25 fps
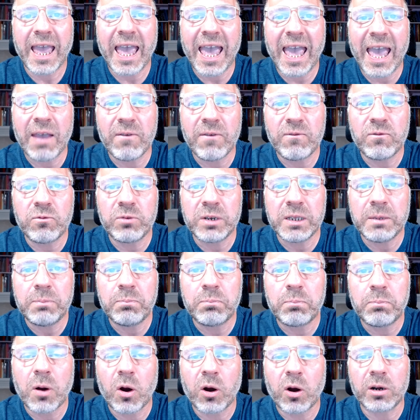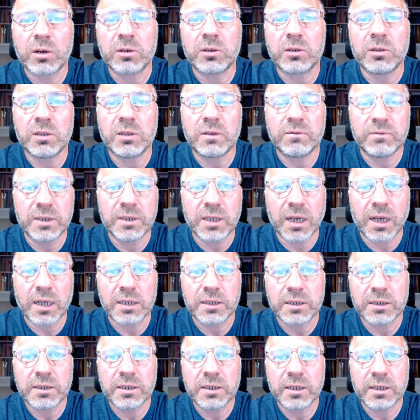Every particle of
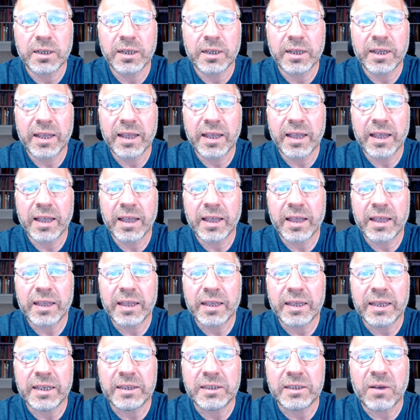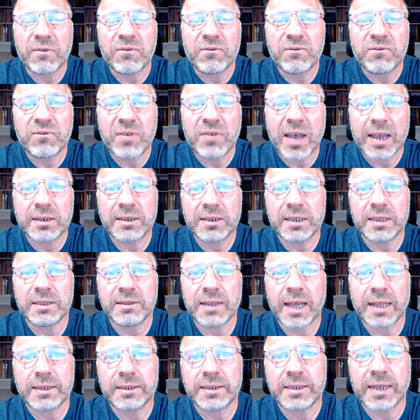dust is affecting
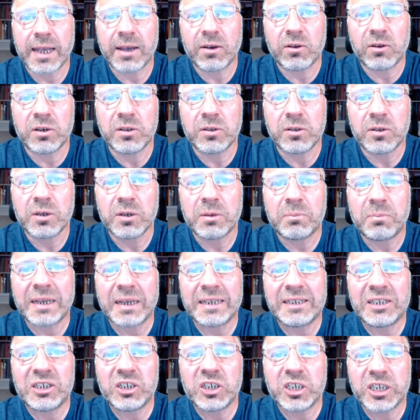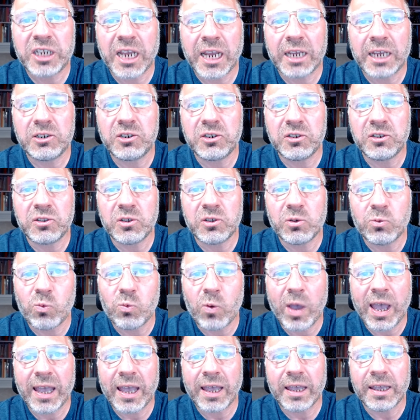that sound by changing the
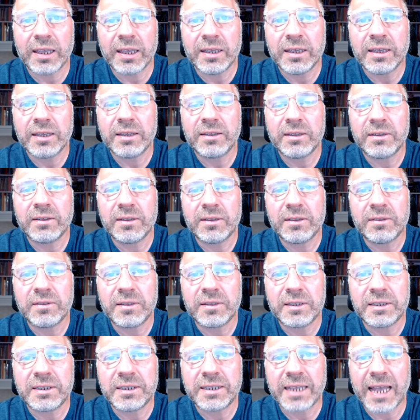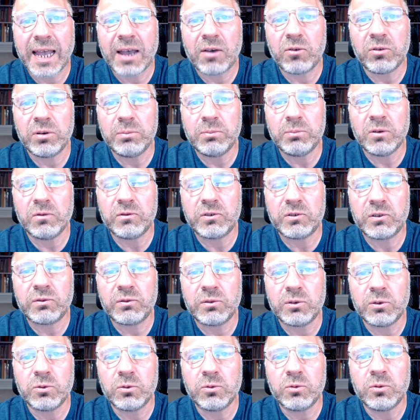way sound moves
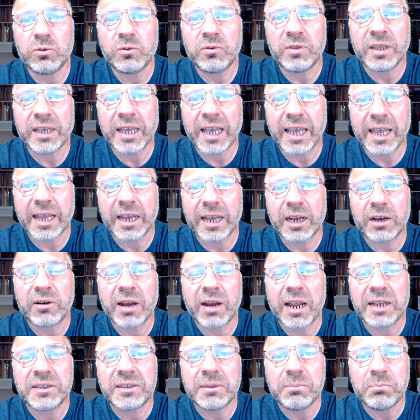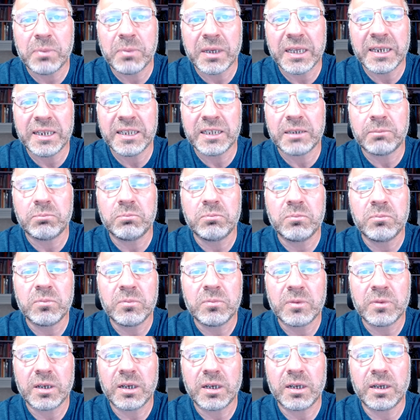through the air as a medium
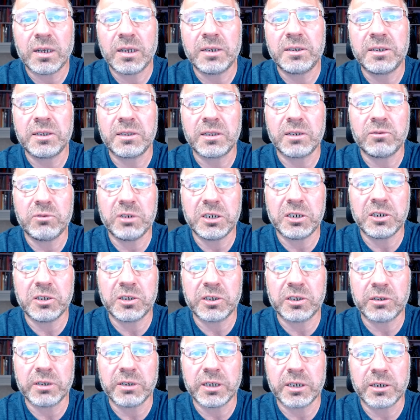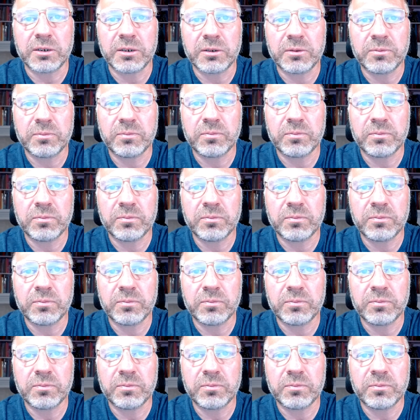until it reaches your ear.